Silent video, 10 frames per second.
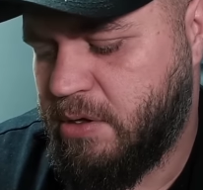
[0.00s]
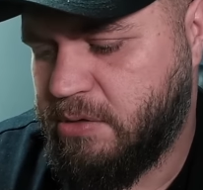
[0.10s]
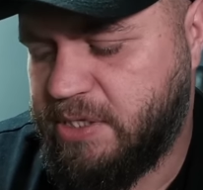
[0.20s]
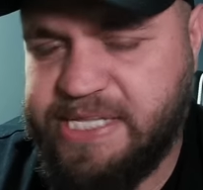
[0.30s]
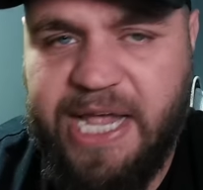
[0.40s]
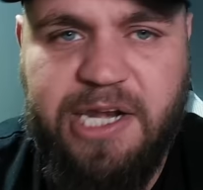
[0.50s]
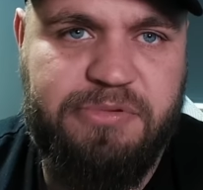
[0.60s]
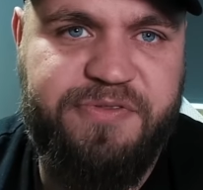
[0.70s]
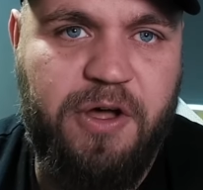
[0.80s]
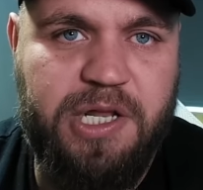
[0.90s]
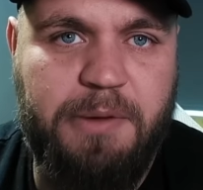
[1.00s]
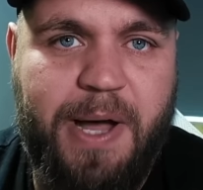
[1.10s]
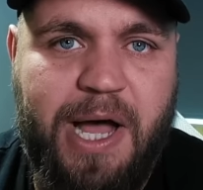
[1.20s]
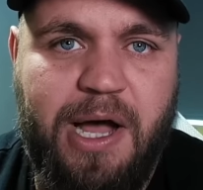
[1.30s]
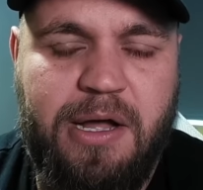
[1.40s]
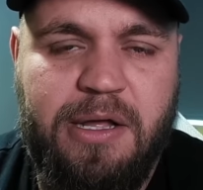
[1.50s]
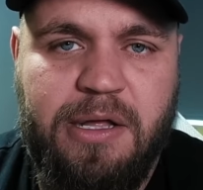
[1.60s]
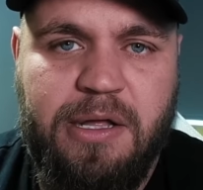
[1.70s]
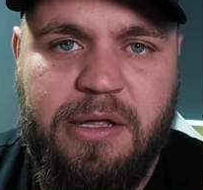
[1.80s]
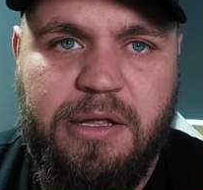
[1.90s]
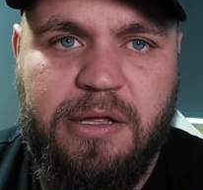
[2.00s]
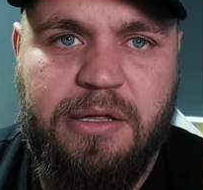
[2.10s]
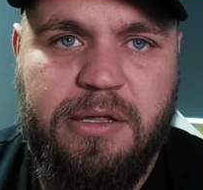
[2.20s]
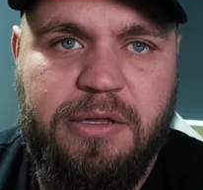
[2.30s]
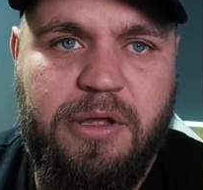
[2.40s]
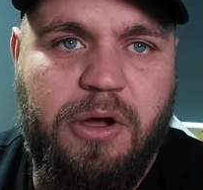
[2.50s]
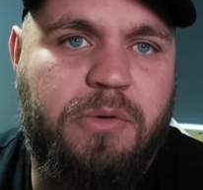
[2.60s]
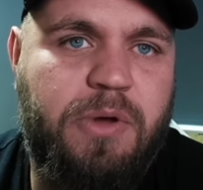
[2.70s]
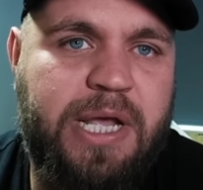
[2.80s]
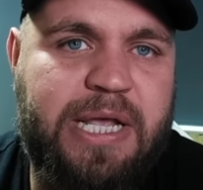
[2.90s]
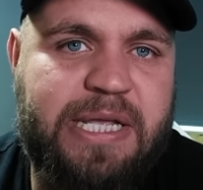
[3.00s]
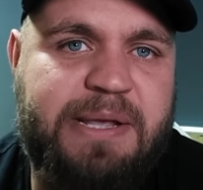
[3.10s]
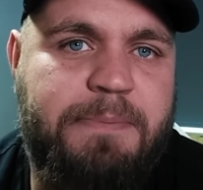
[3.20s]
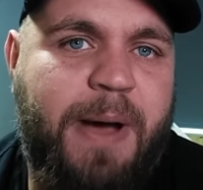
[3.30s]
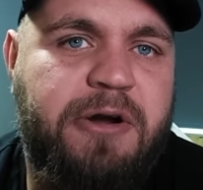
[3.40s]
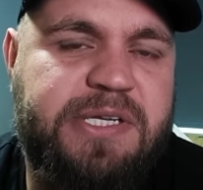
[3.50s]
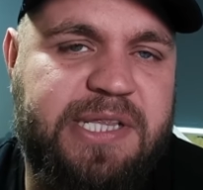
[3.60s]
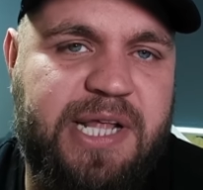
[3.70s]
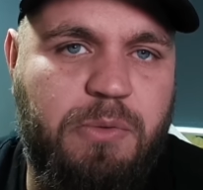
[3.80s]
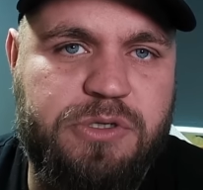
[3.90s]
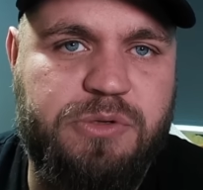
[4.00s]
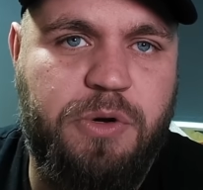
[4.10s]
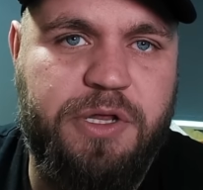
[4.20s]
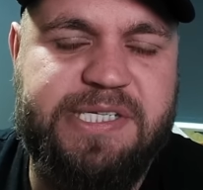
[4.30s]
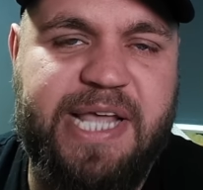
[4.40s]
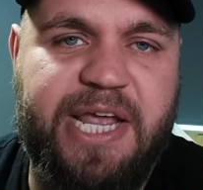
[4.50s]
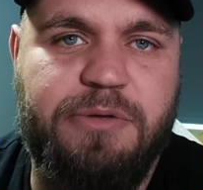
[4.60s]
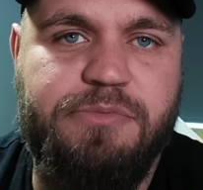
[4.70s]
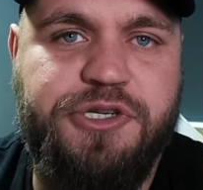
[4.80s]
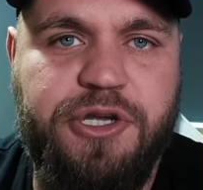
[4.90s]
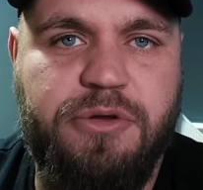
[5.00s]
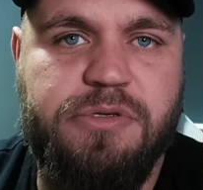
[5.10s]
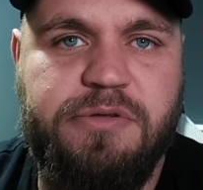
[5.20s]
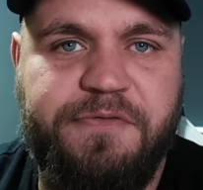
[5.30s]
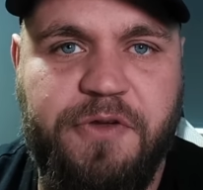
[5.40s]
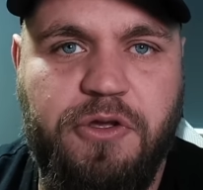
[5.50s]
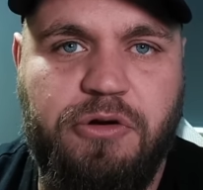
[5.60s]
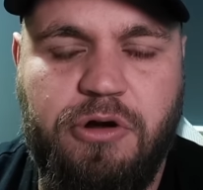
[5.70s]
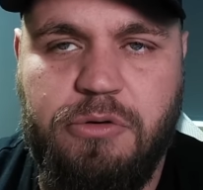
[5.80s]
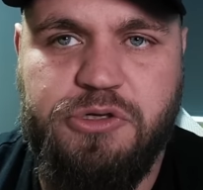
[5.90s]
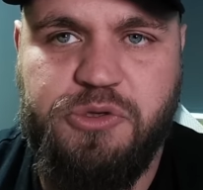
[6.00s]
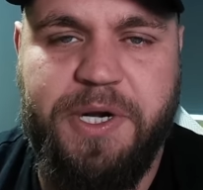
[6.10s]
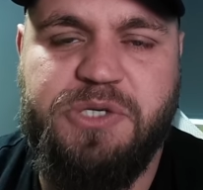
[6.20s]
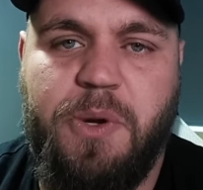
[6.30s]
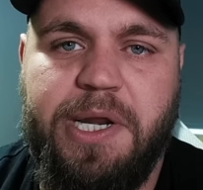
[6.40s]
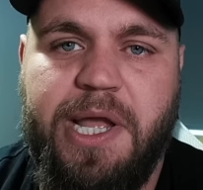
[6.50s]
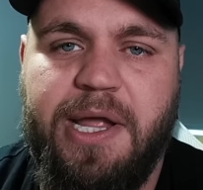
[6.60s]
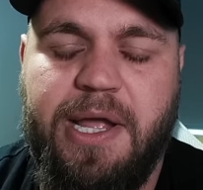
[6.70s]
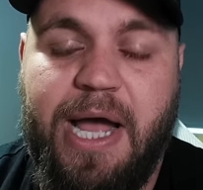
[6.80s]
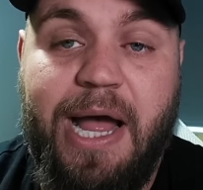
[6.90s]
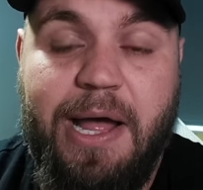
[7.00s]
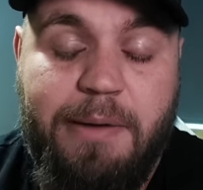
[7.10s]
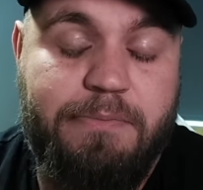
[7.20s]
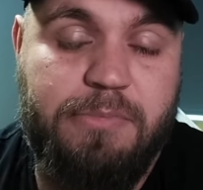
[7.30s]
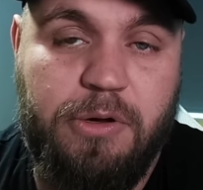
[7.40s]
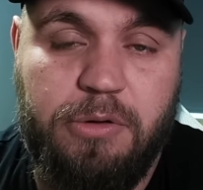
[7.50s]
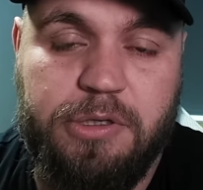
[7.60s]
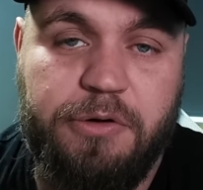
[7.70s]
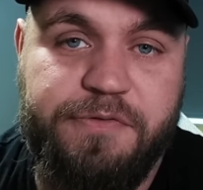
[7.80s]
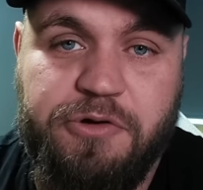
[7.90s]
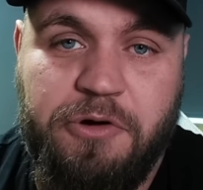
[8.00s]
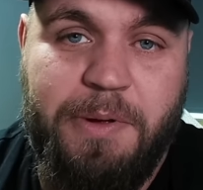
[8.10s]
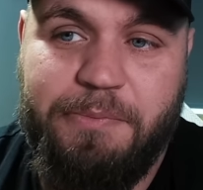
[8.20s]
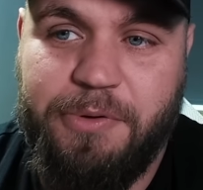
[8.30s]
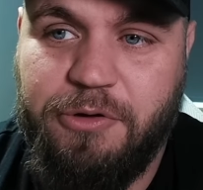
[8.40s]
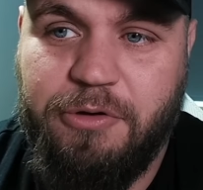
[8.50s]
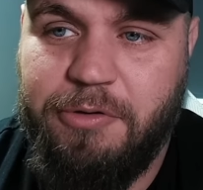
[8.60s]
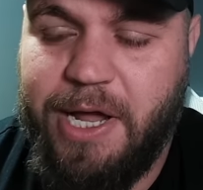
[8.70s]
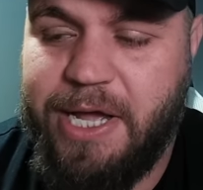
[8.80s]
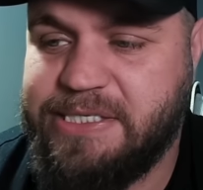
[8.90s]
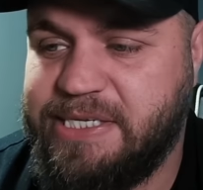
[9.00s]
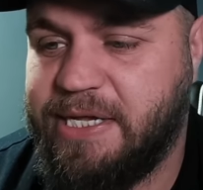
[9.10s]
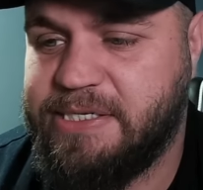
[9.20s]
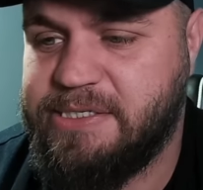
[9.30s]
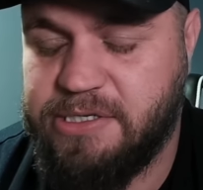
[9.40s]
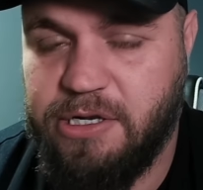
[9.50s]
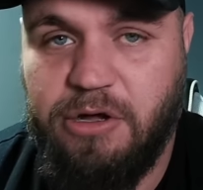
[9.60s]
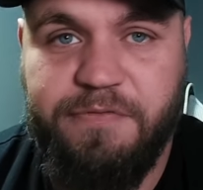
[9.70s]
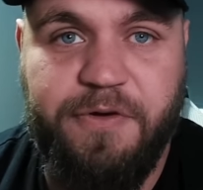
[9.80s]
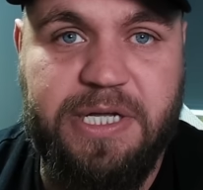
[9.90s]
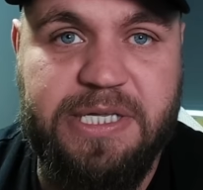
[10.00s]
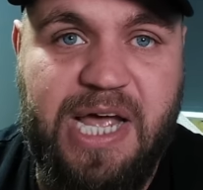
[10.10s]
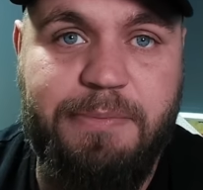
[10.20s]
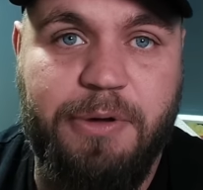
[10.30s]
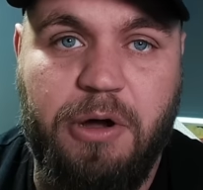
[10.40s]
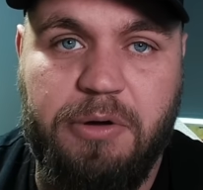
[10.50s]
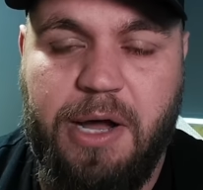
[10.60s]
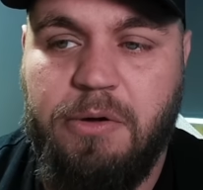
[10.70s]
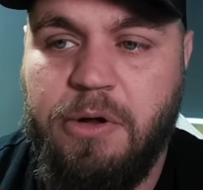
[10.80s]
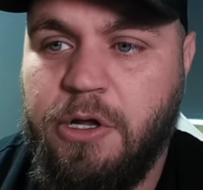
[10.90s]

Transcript: The stadium's fallen apart. You know, it's embarrassing that it wasn't one of the stadiums used for Euro 2028. I'm old enough to remember Euro 96. It's a long fucking time ago now.